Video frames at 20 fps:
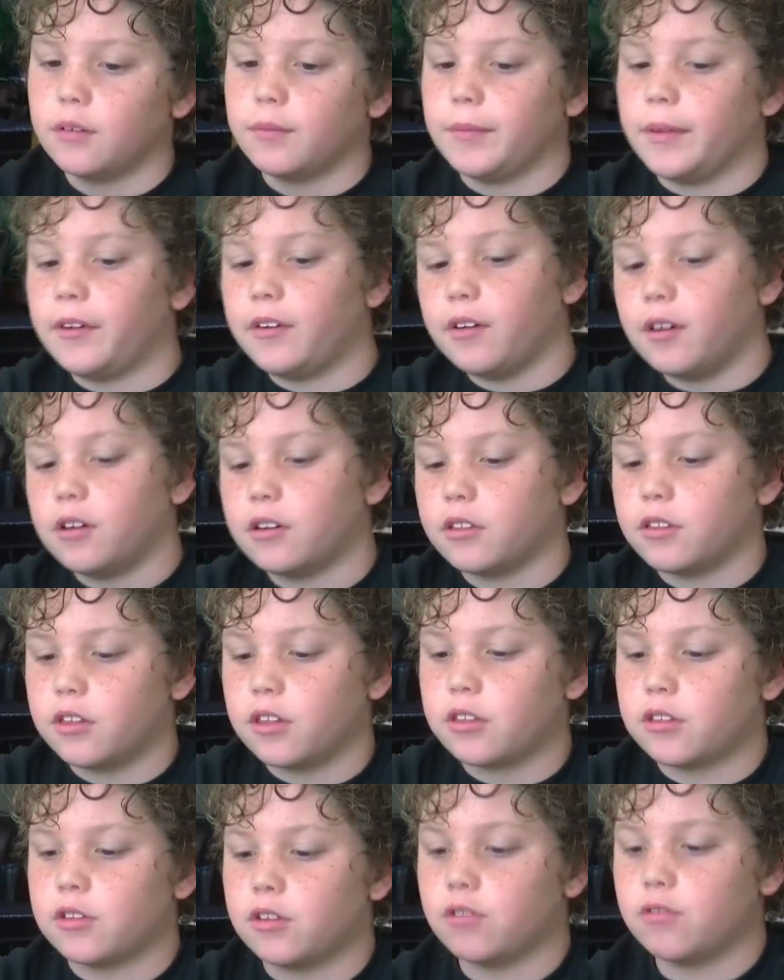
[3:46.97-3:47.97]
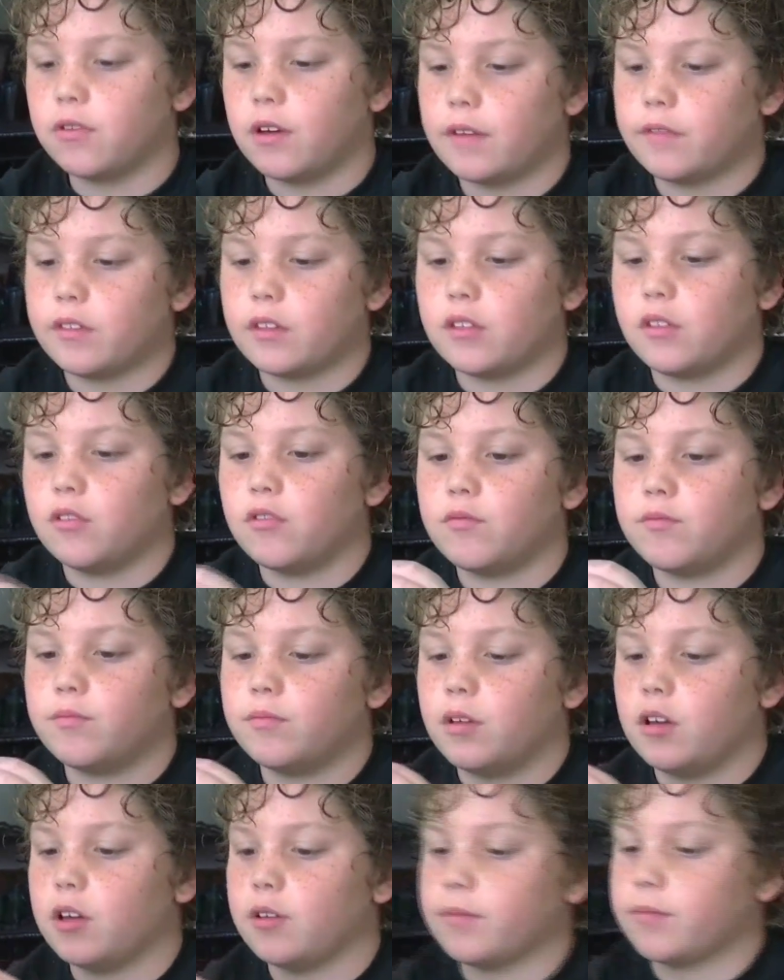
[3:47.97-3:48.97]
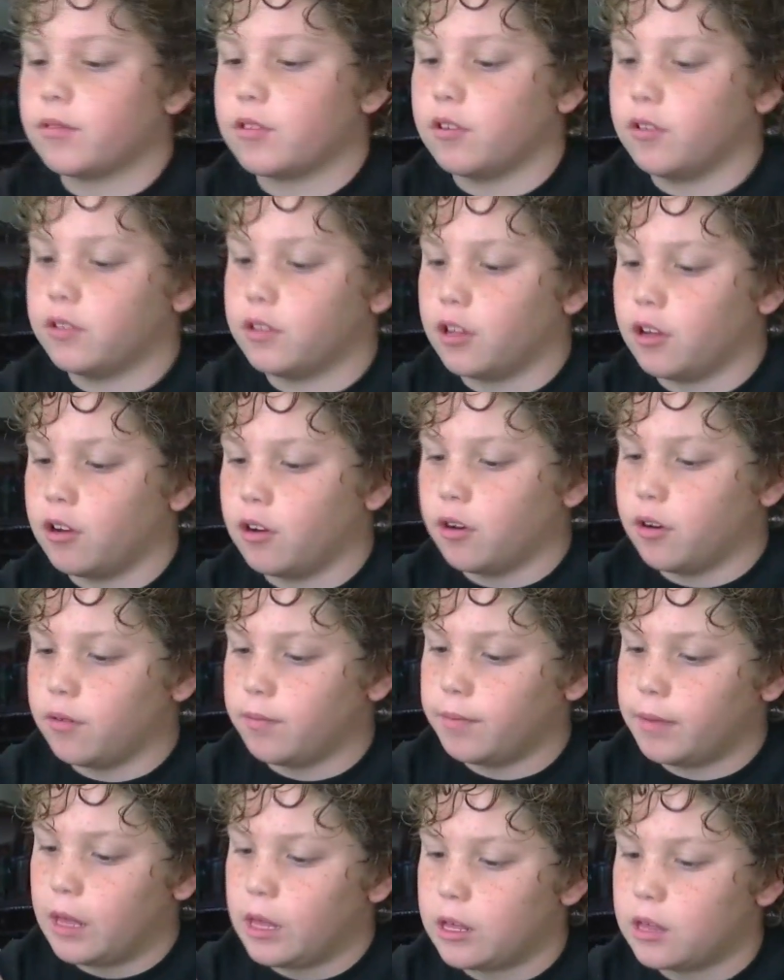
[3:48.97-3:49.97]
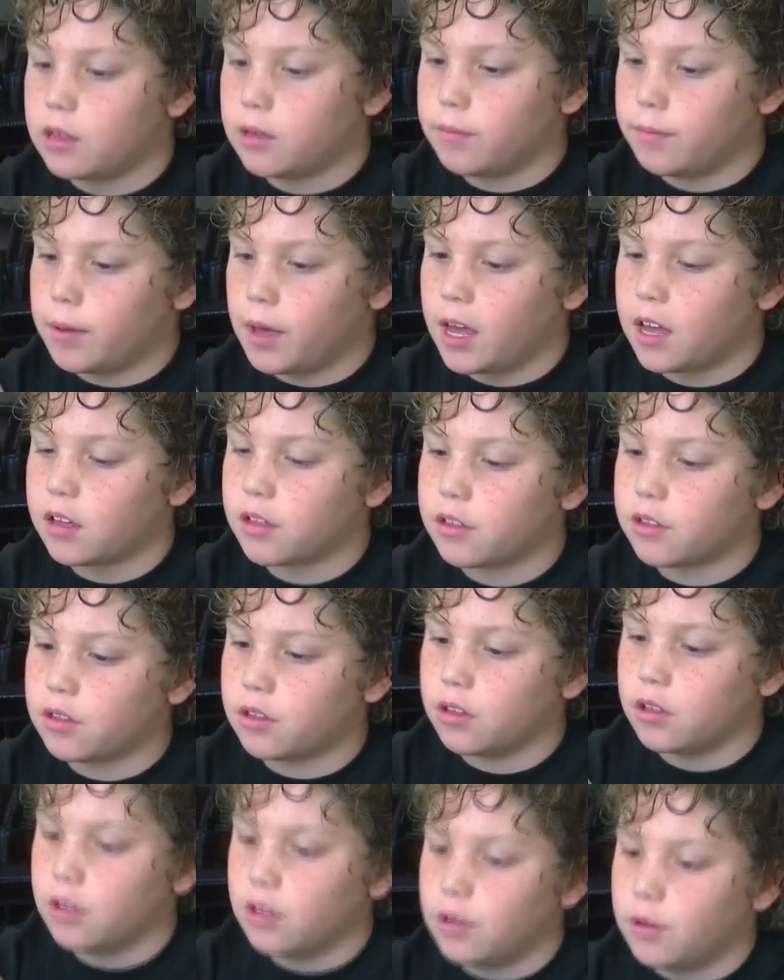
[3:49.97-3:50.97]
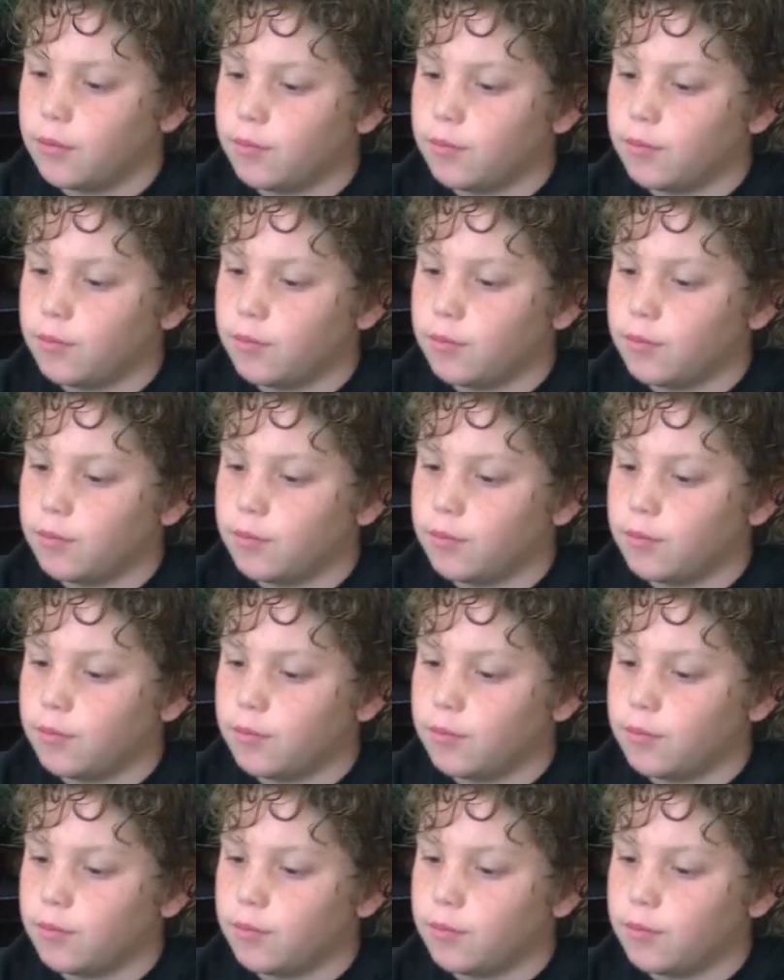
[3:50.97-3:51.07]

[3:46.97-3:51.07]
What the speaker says: Baryonyxes do have these little humps on their backs,